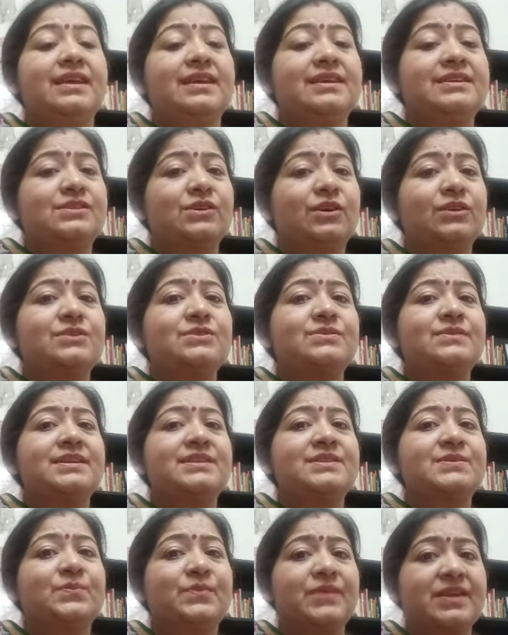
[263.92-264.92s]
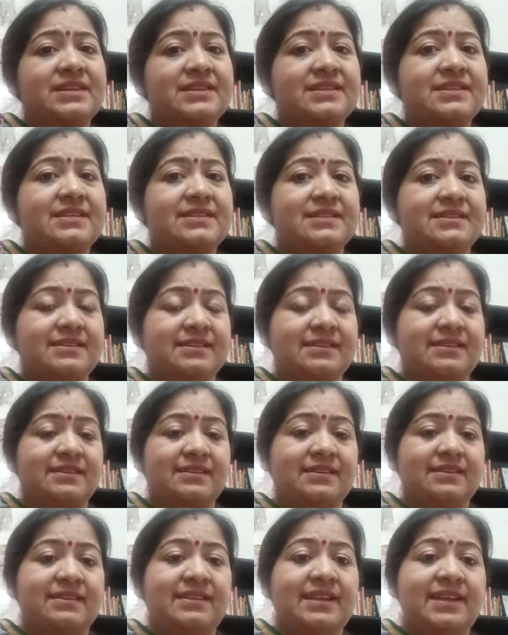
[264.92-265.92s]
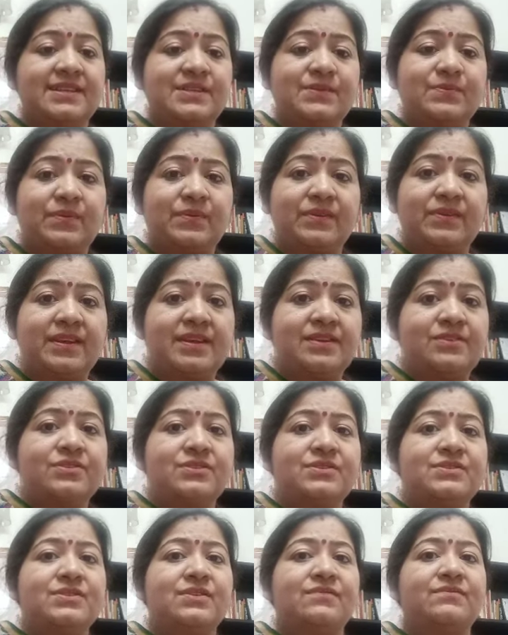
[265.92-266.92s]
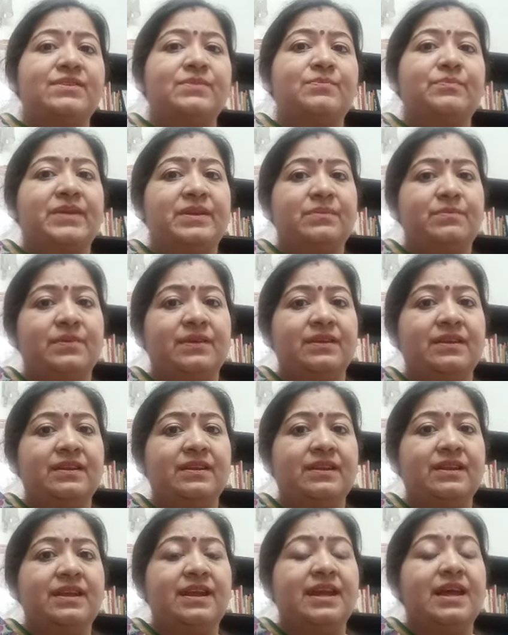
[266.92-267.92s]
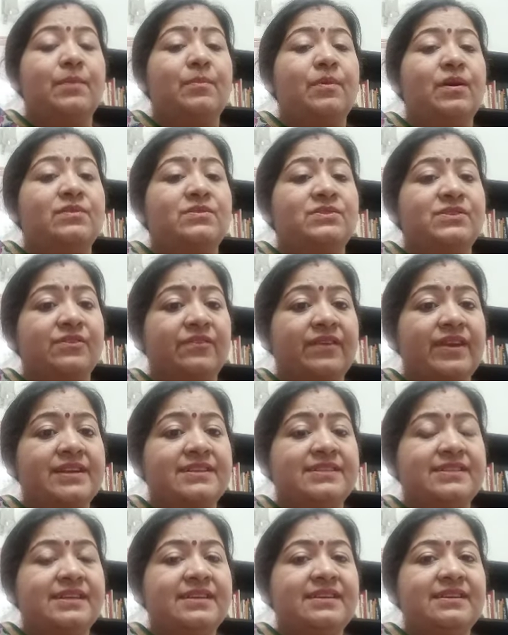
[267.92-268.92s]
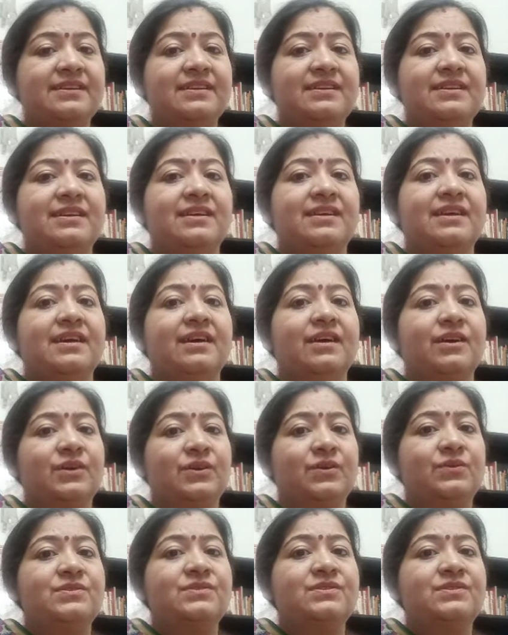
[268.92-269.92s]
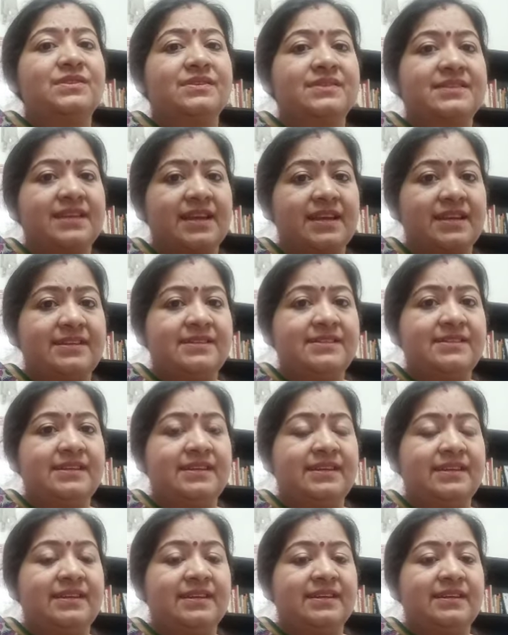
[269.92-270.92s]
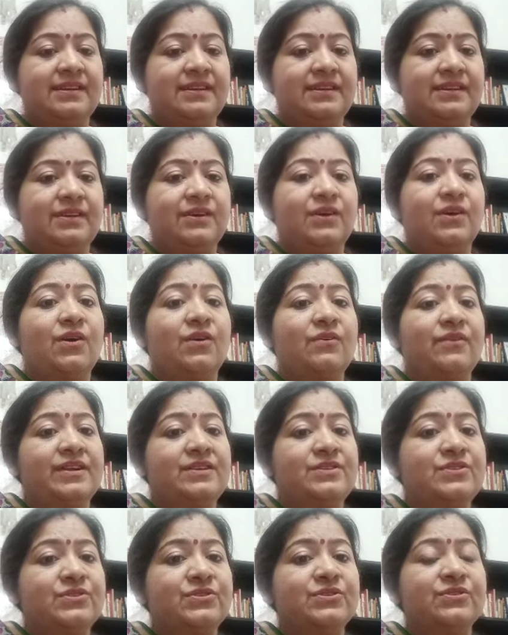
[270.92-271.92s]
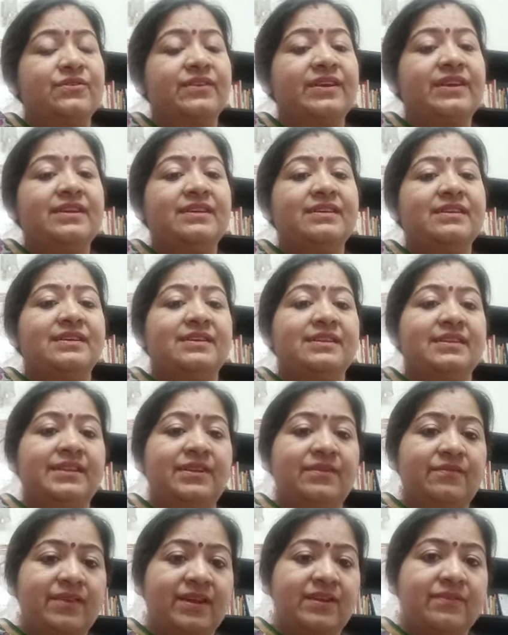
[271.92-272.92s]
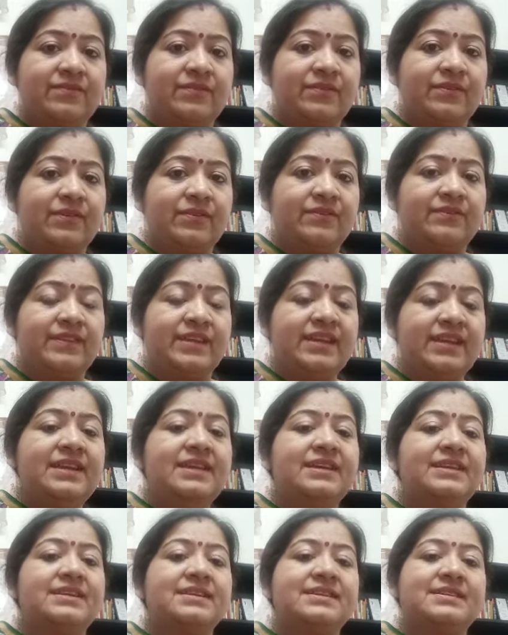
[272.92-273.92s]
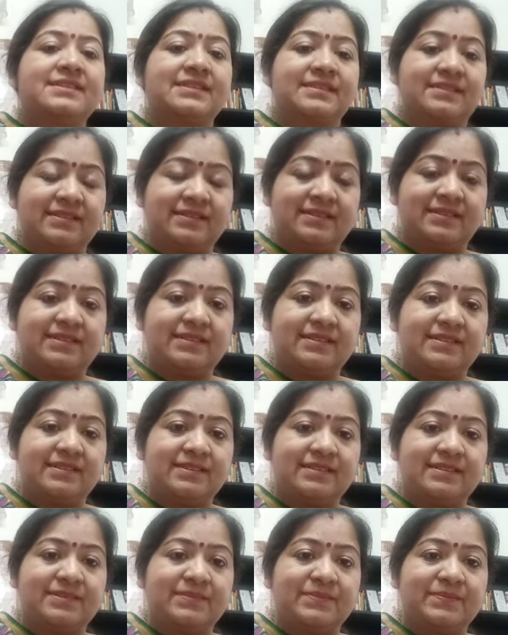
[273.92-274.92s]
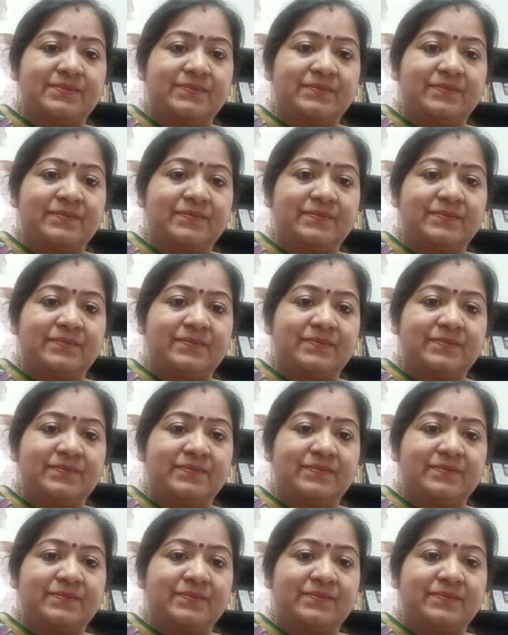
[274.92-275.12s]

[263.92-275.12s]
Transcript: It also expresses the aspirations of the people about creating a good society or ensuring the welfare of the citizens.